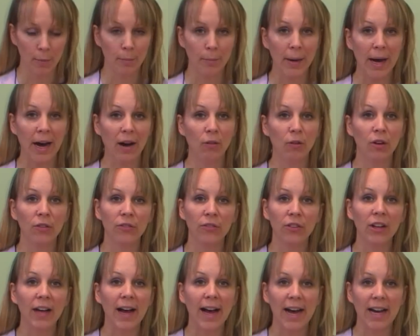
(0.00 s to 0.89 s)

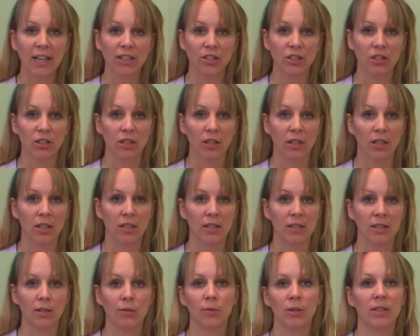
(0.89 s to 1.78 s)
Powerful action
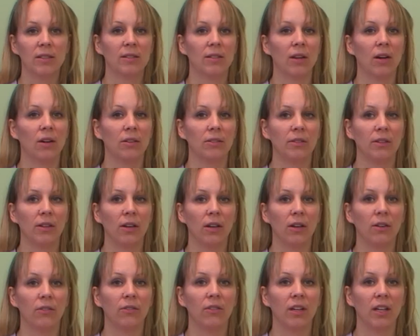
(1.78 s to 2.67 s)
is the result
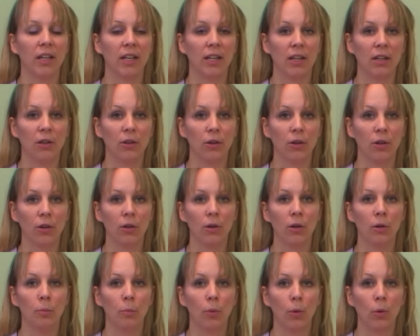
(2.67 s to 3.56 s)
of inner
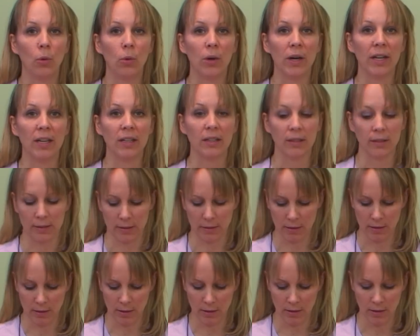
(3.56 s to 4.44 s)

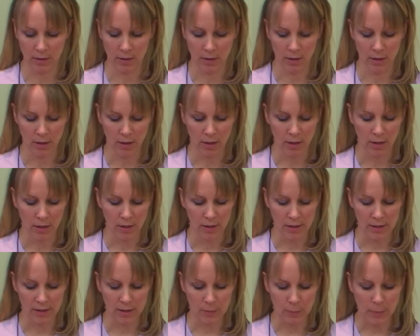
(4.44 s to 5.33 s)
poise.
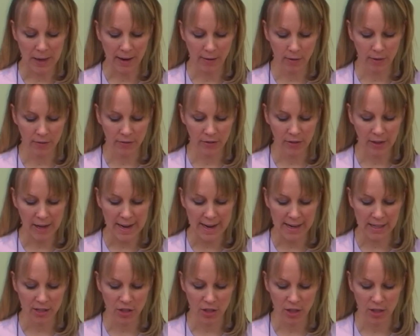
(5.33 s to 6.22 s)
This powerful
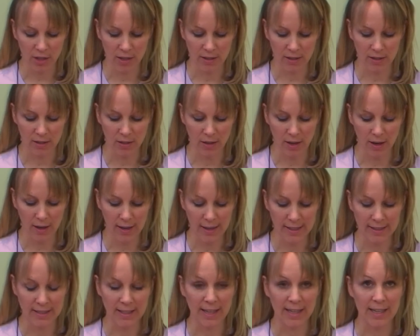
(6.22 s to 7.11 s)
action is
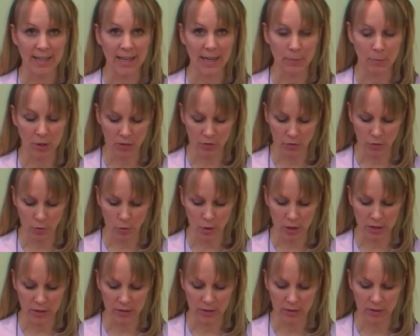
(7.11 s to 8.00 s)
not a dynamic
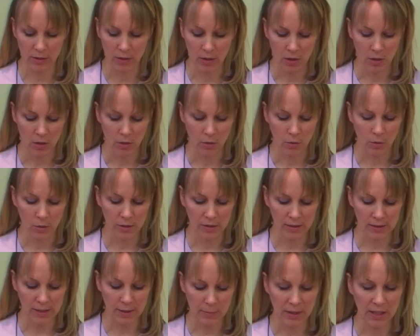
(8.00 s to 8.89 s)
force or
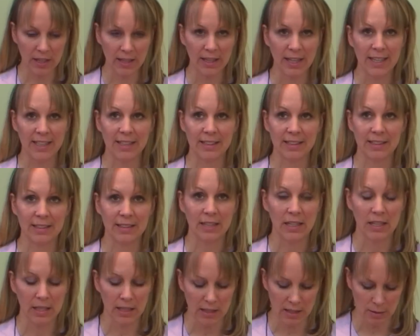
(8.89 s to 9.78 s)
something that is
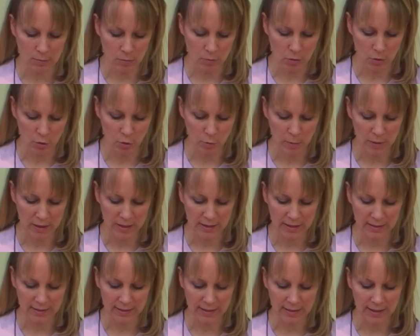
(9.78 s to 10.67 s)
seen in movement
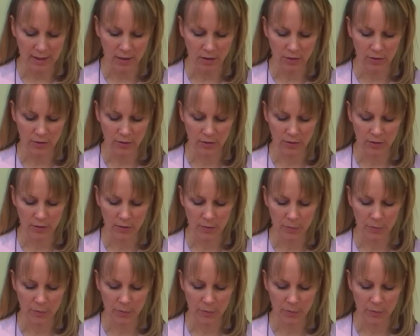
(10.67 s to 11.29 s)
itself.